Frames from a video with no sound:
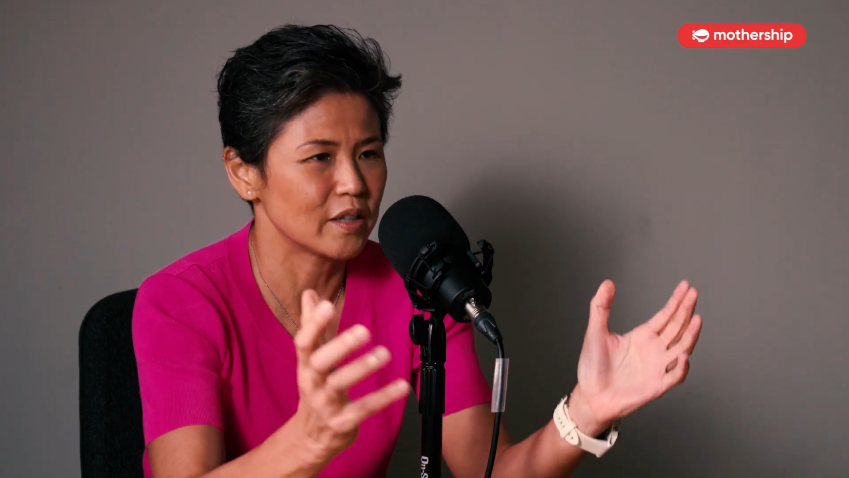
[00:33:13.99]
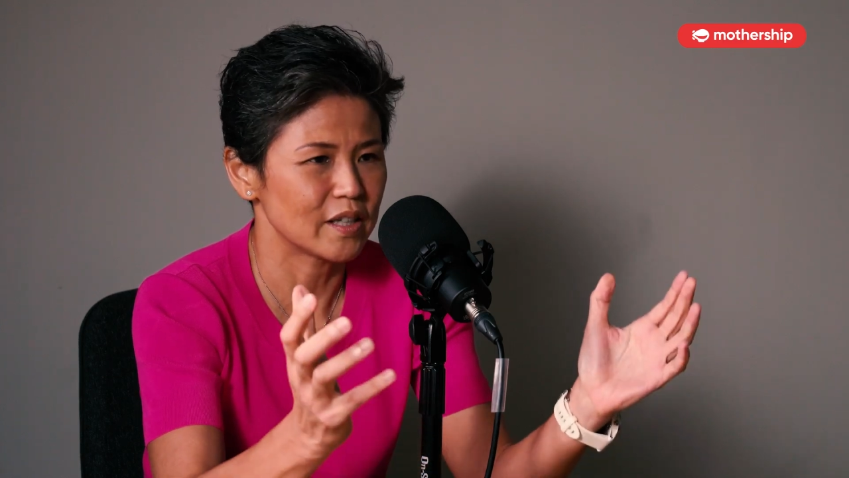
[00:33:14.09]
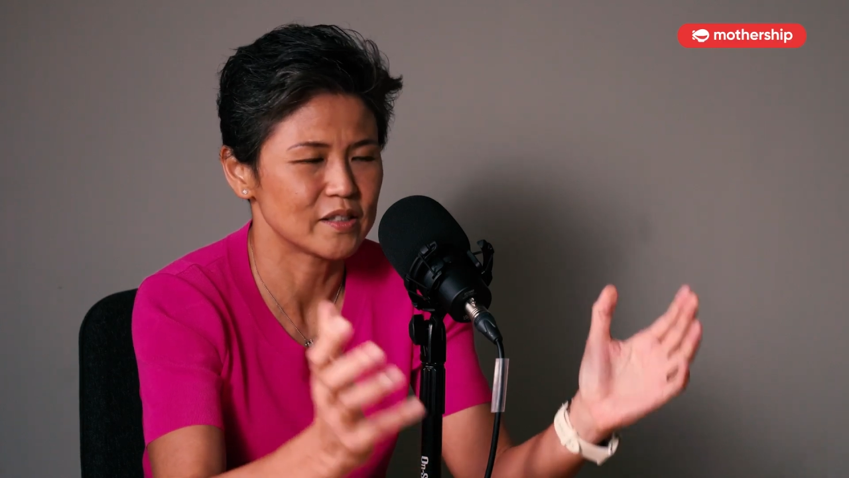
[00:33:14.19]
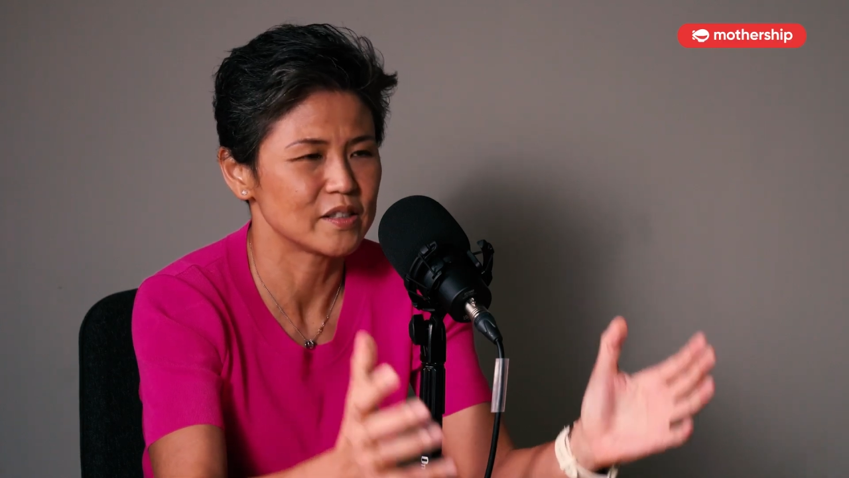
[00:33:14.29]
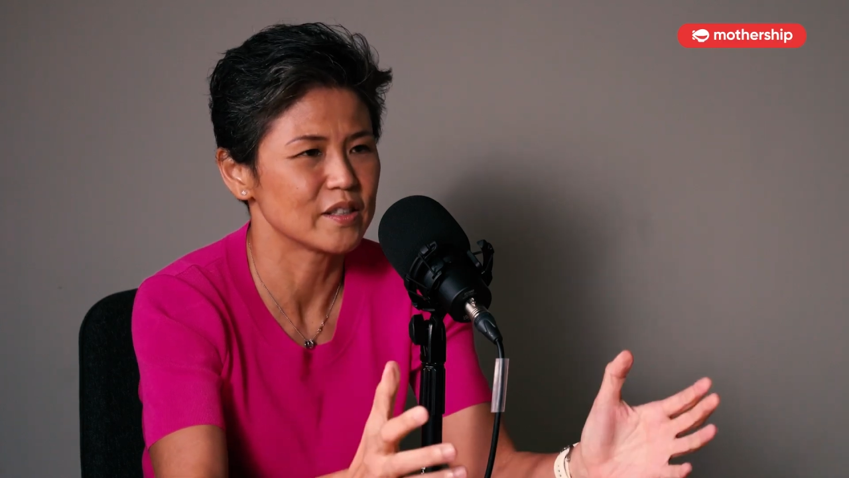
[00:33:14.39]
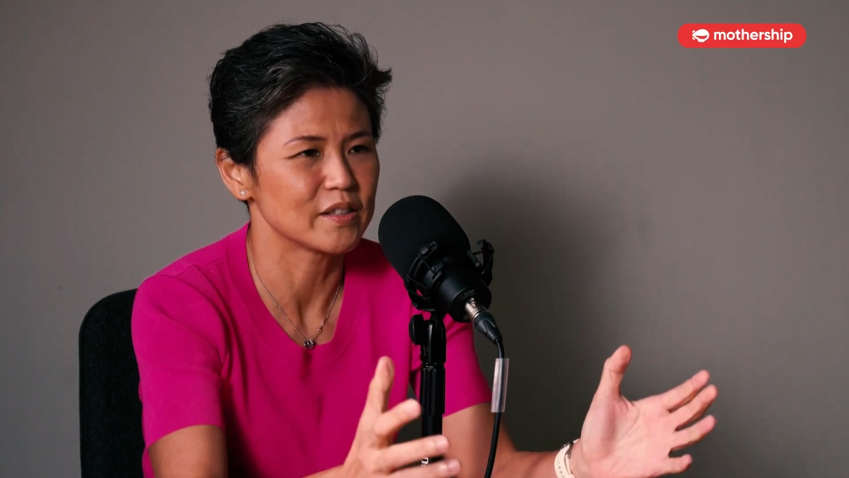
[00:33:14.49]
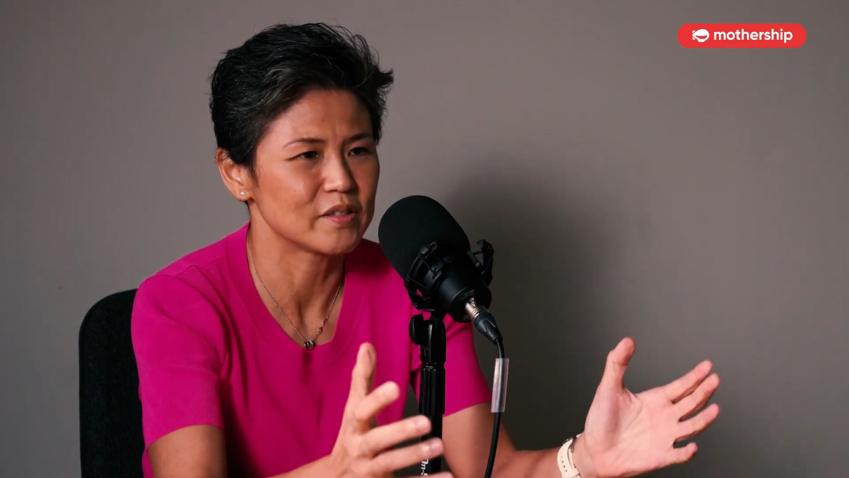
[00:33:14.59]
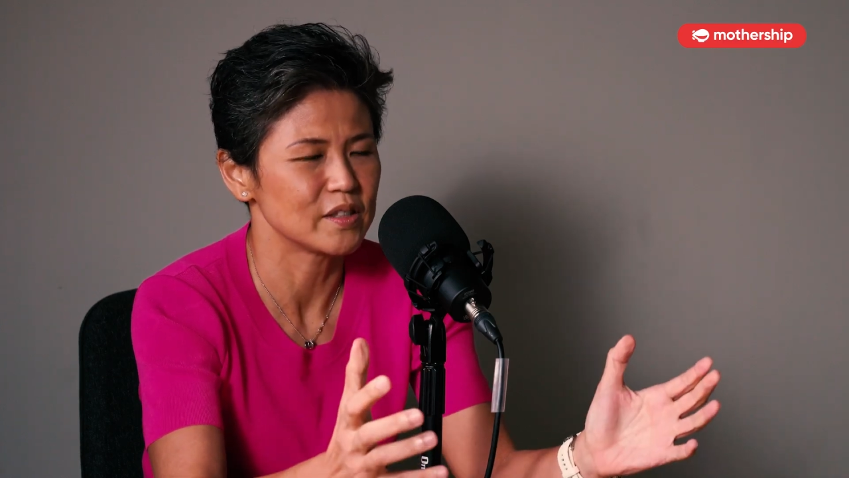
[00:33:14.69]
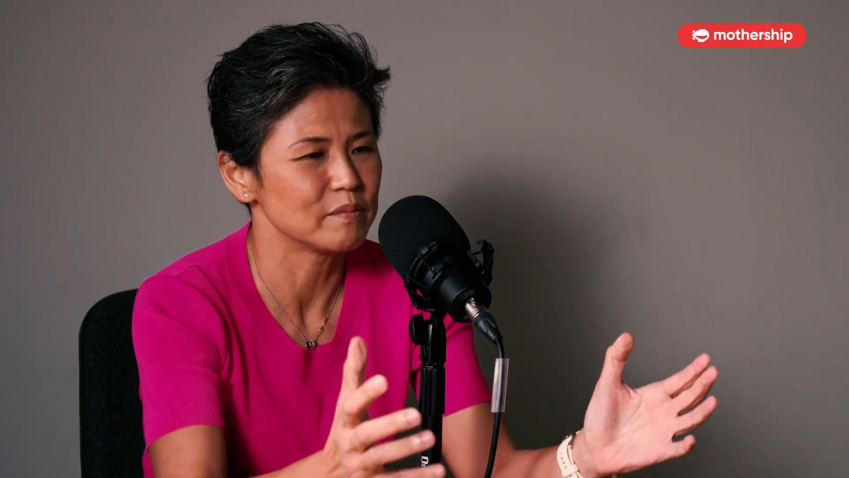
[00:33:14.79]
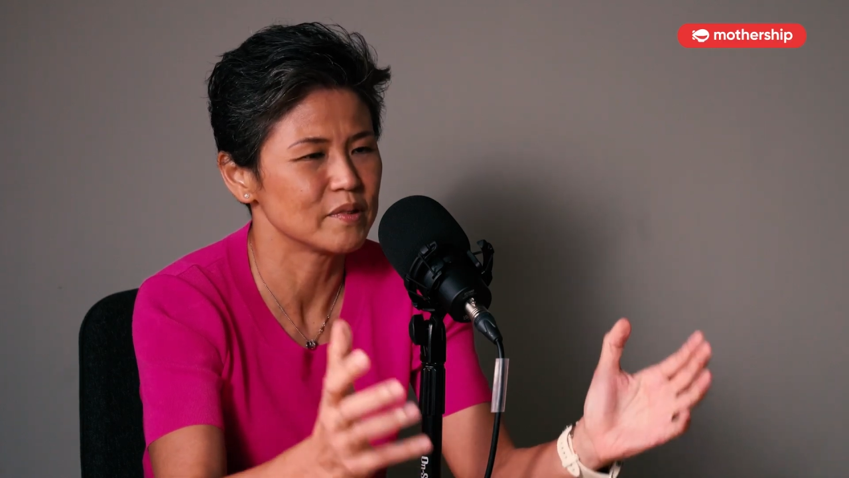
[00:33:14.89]
SCDF
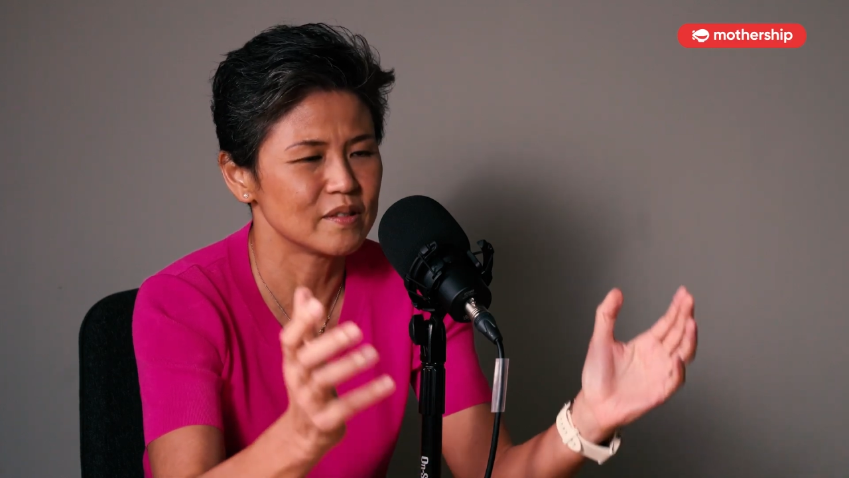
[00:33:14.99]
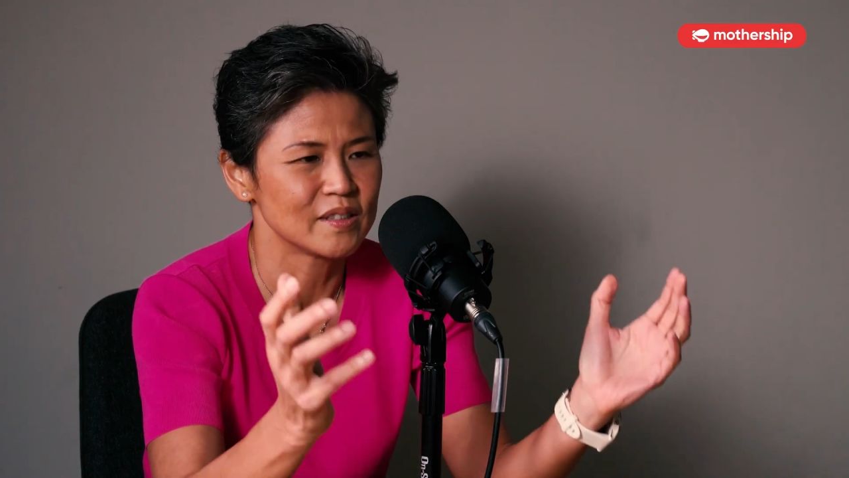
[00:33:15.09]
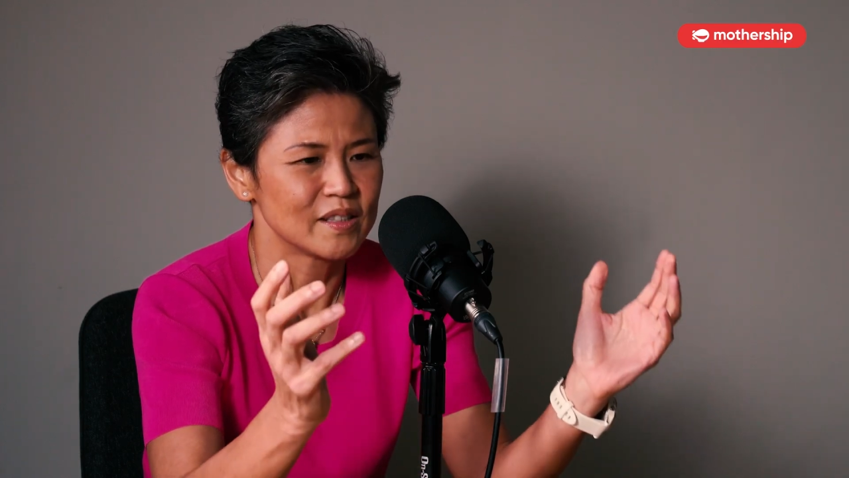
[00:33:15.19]
team